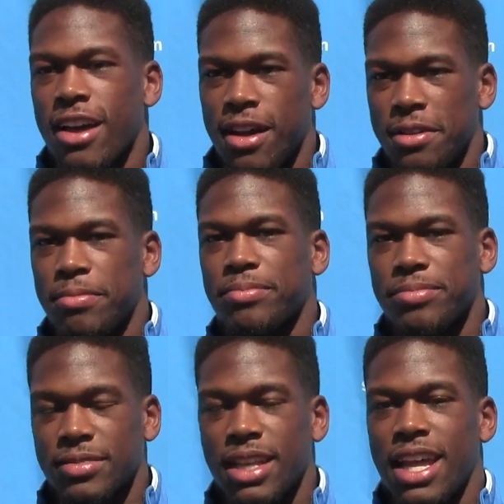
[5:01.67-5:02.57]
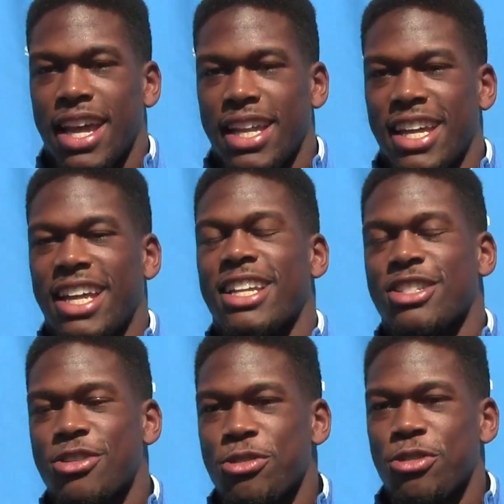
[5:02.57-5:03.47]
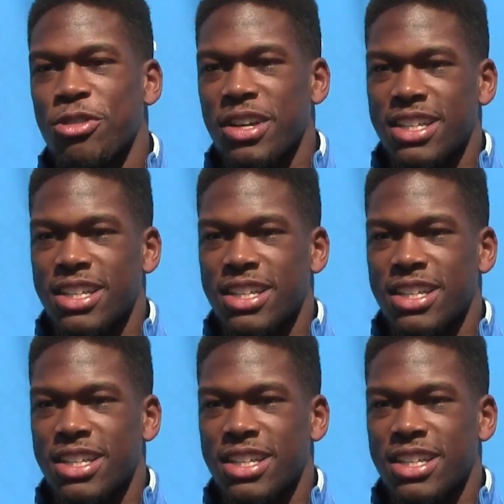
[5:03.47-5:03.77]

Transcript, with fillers: Um, and, and it's cool.